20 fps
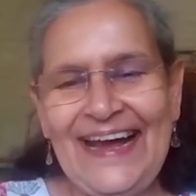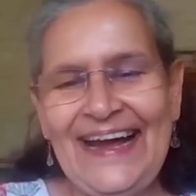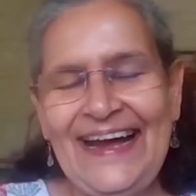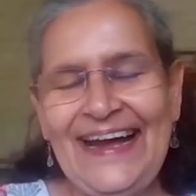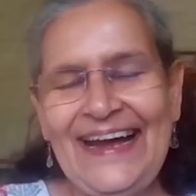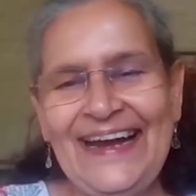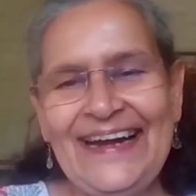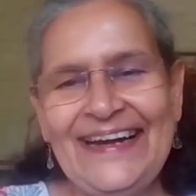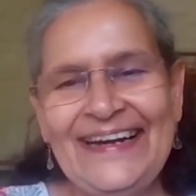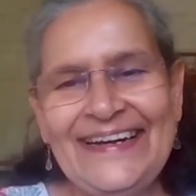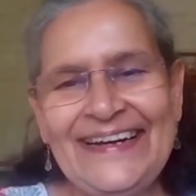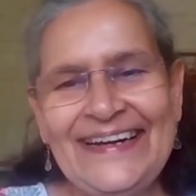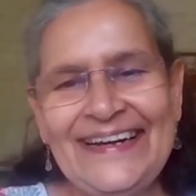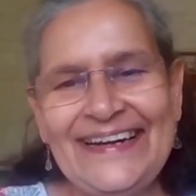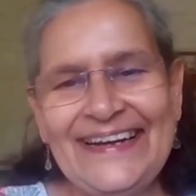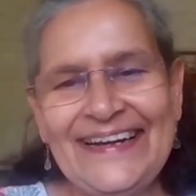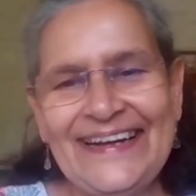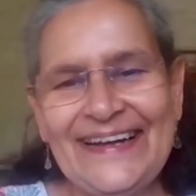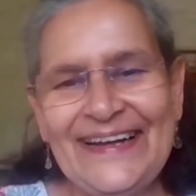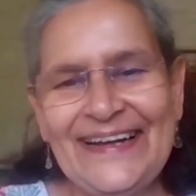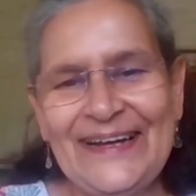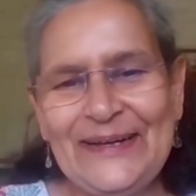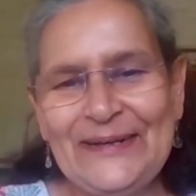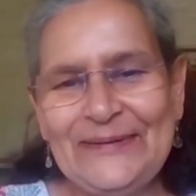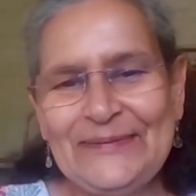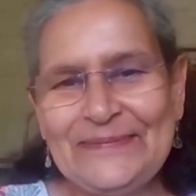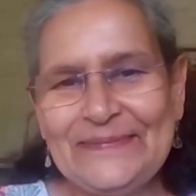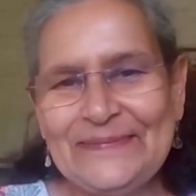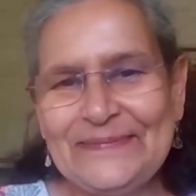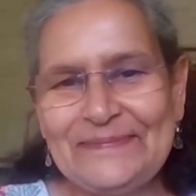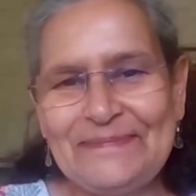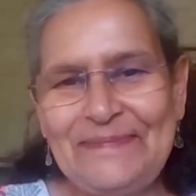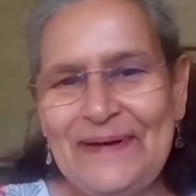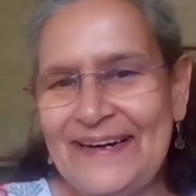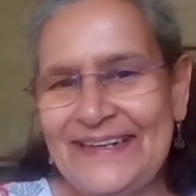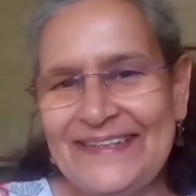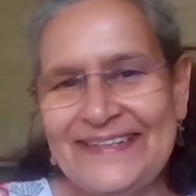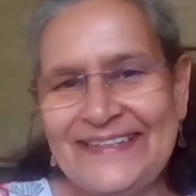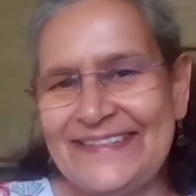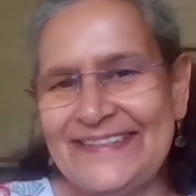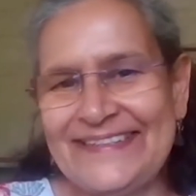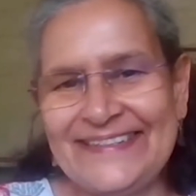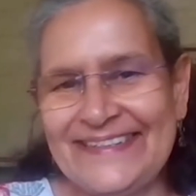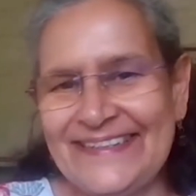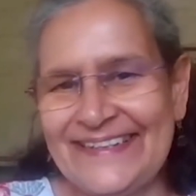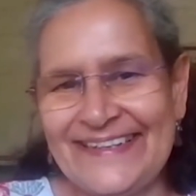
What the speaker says: And but